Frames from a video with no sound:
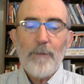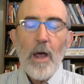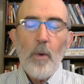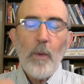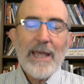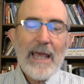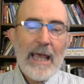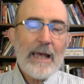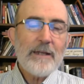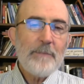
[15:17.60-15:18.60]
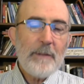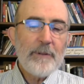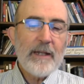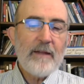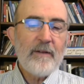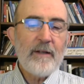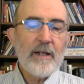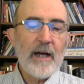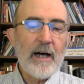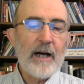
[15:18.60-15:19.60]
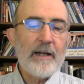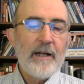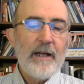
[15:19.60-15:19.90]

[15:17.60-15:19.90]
We can't be pleasing to God